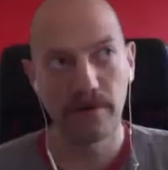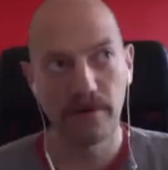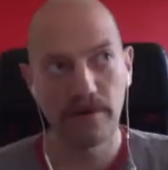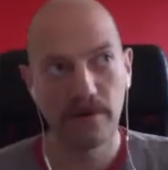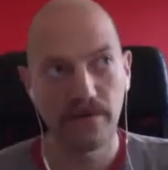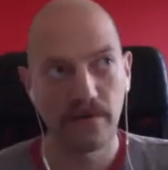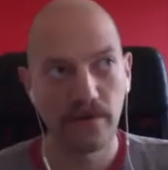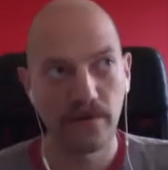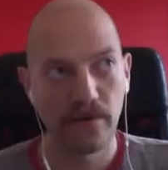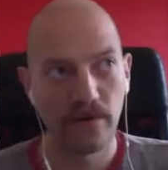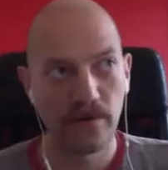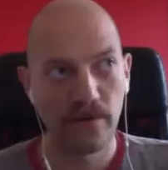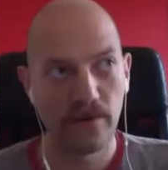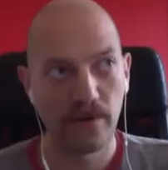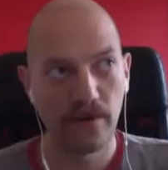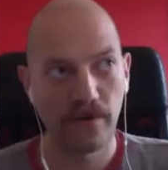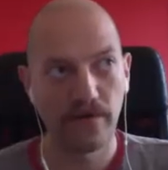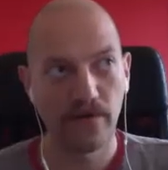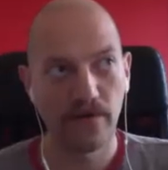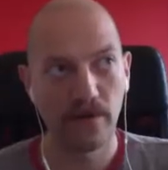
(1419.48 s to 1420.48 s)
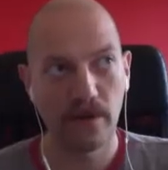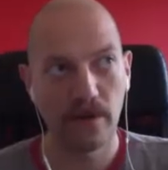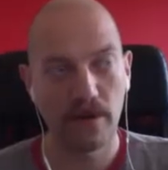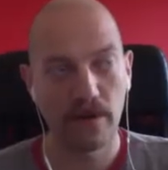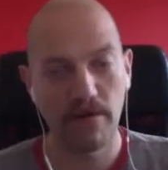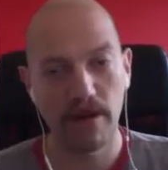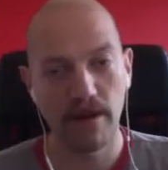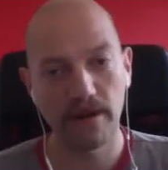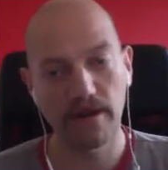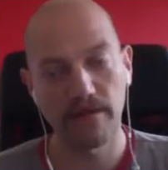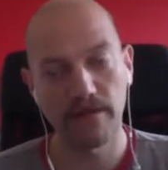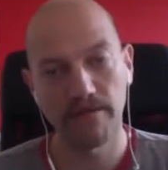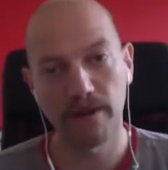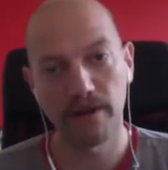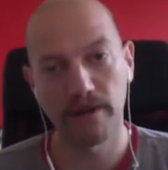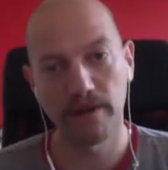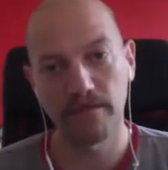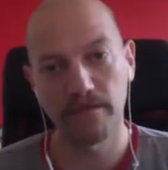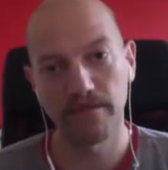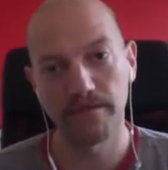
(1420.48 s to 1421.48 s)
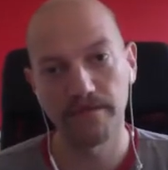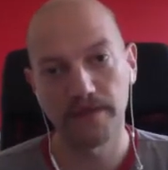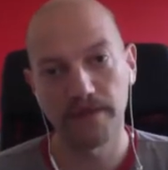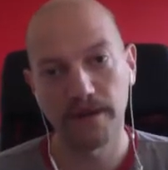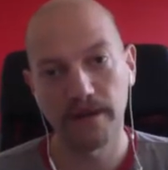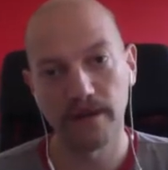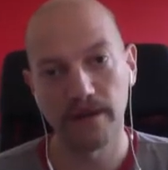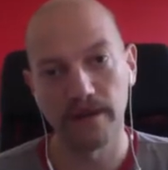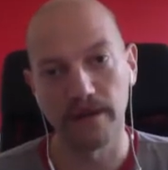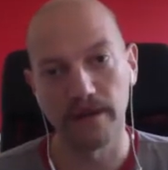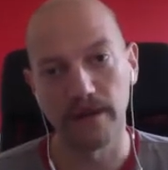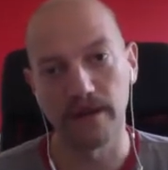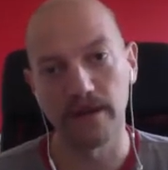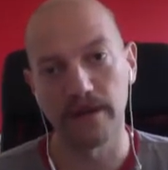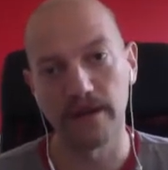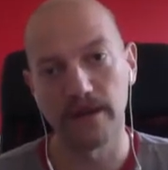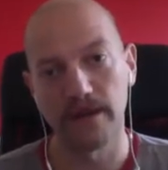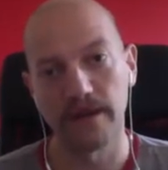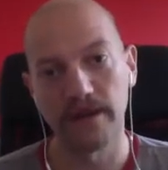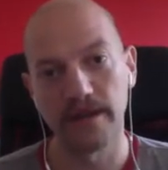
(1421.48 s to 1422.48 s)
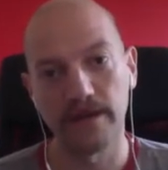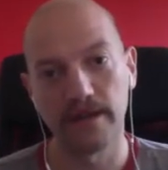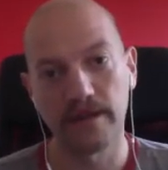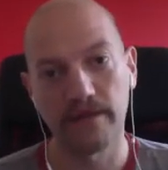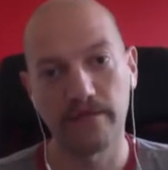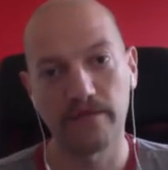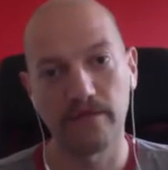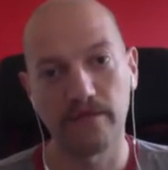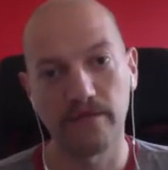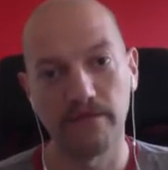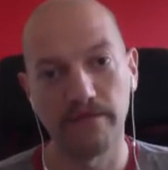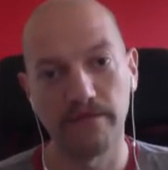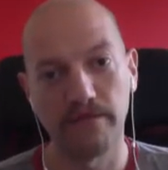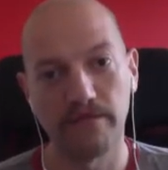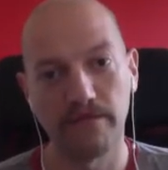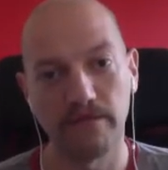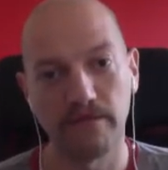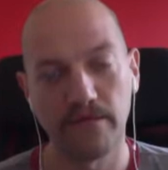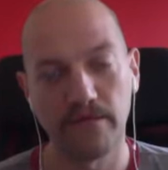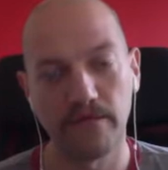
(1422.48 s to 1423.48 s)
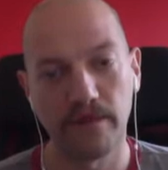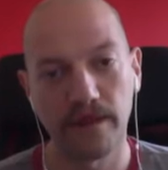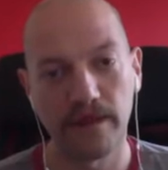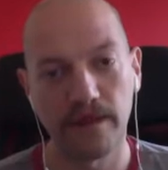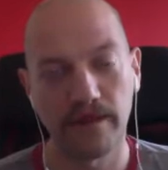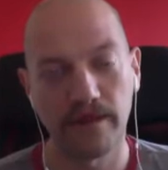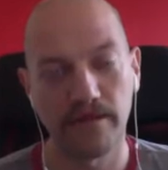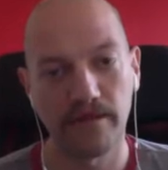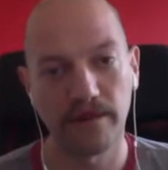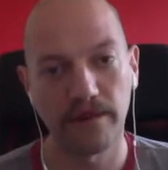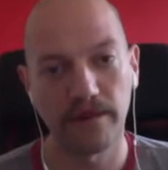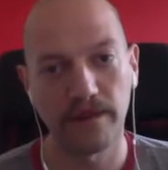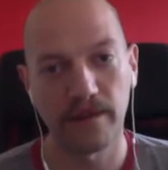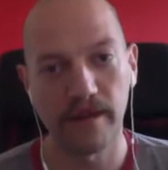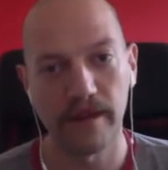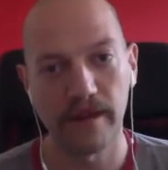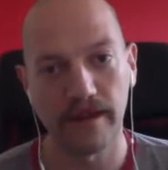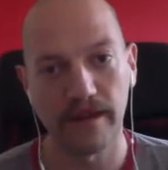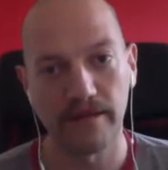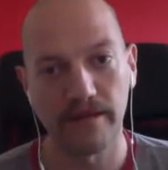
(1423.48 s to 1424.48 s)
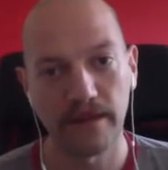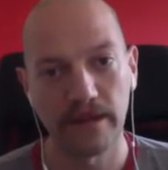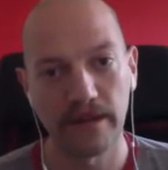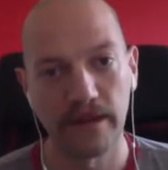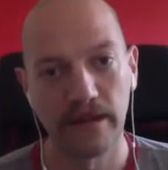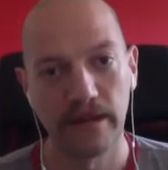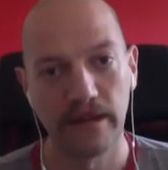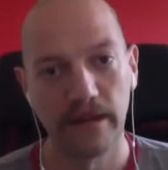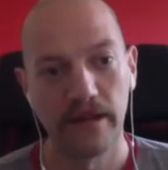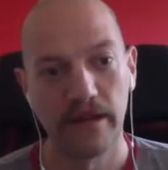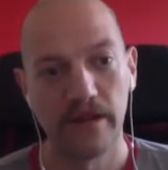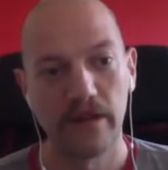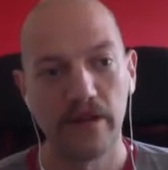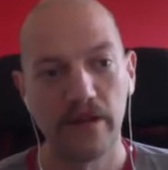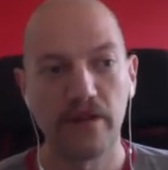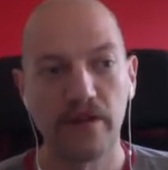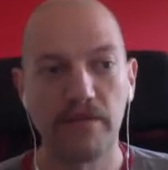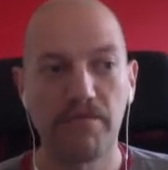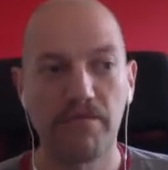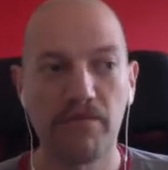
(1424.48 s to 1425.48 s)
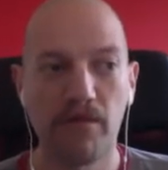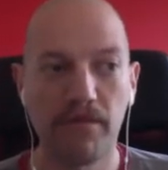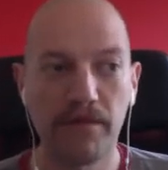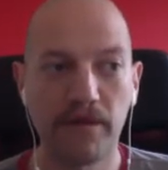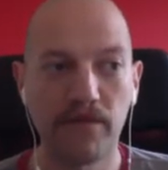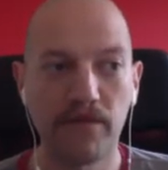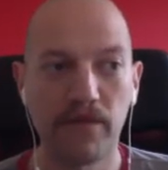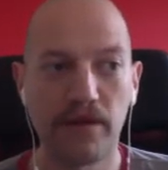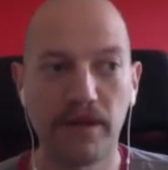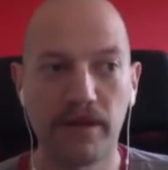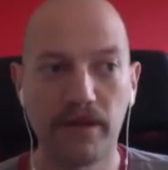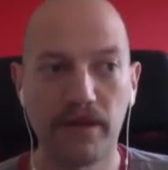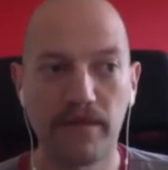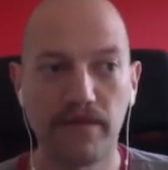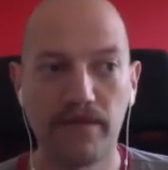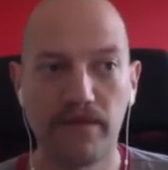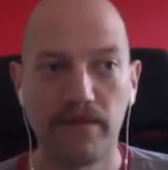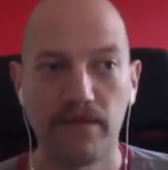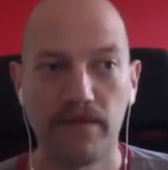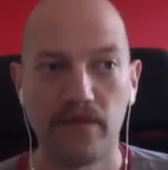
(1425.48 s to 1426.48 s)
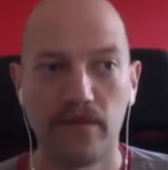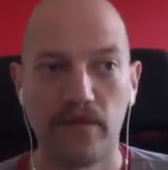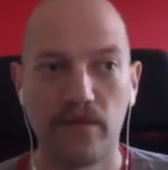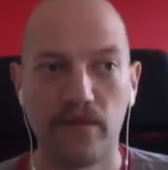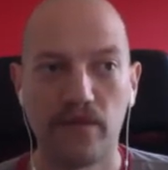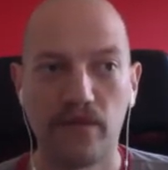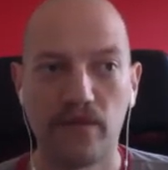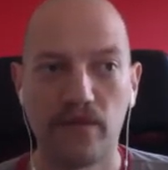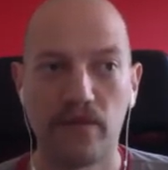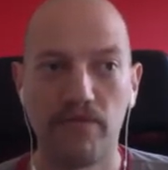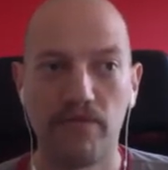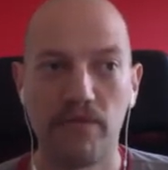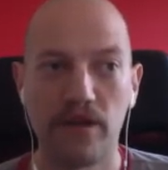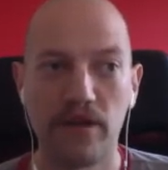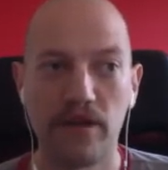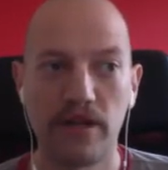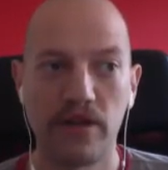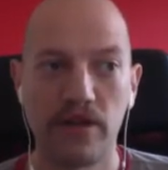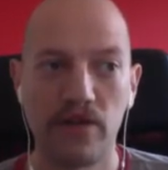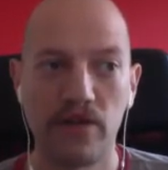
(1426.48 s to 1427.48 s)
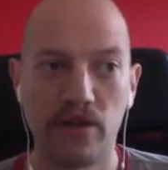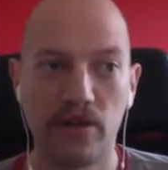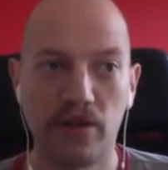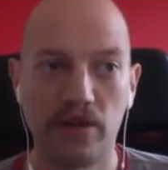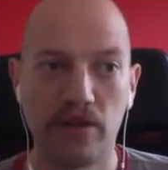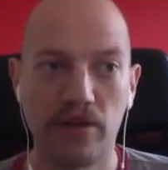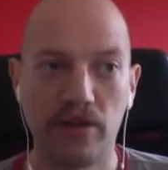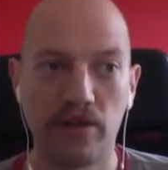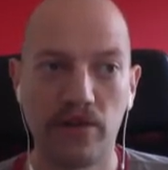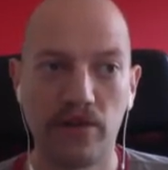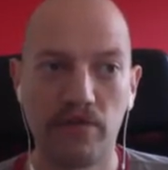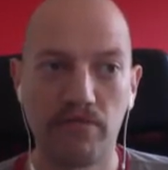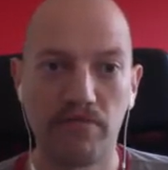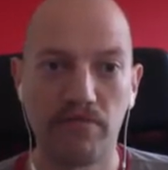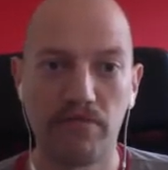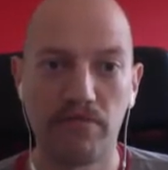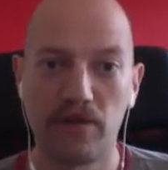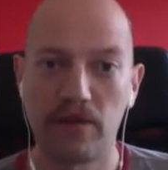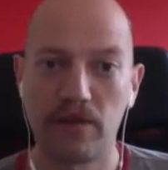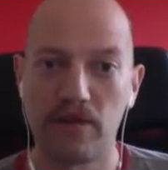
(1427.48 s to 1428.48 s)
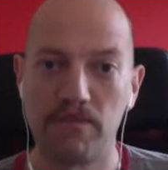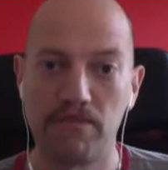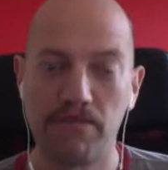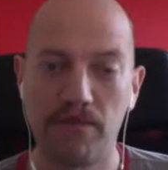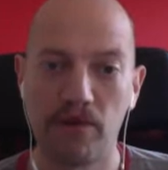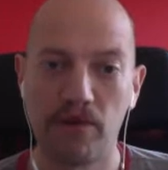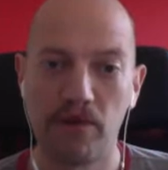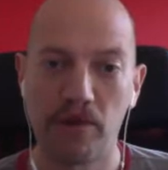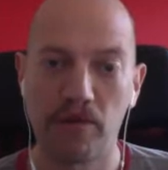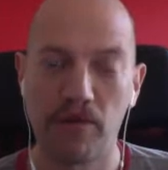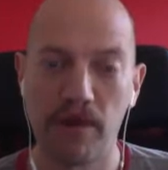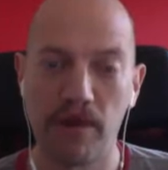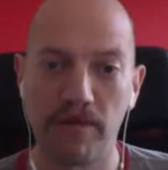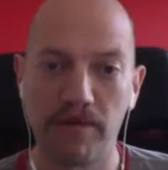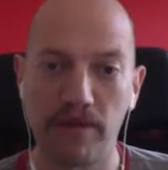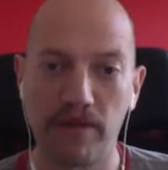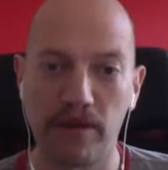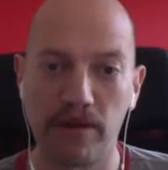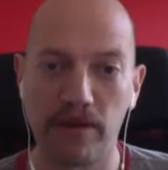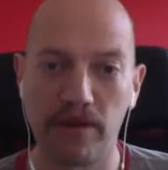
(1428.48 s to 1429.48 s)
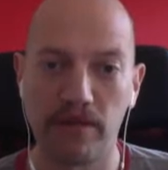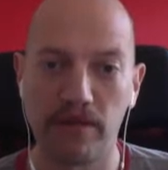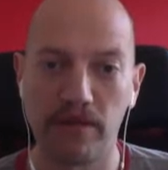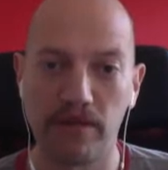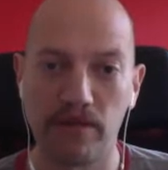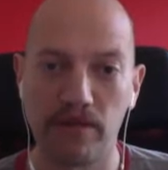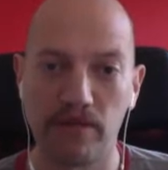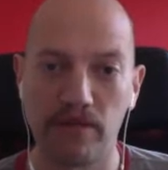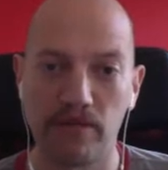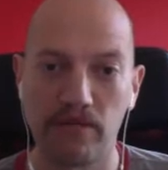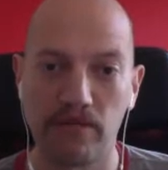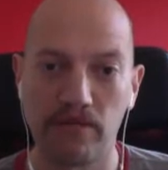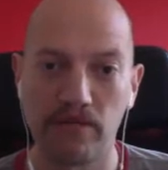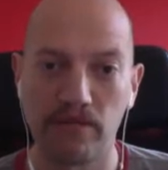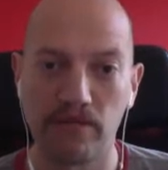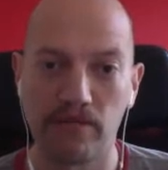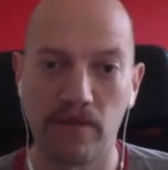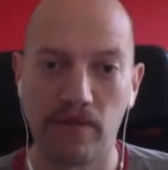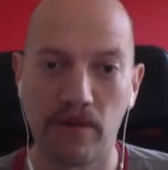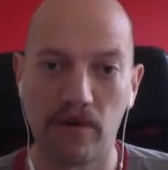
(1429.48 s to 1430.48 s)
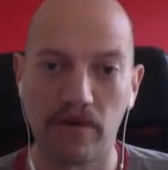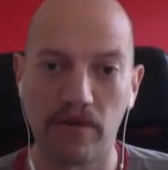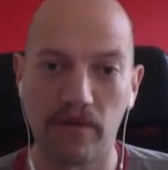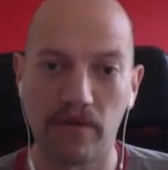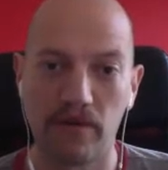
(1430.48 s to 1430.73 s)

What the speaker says: if you're extracting money from Guyana and from West African slaves, you probably want to give the money not to some posh white person who wrote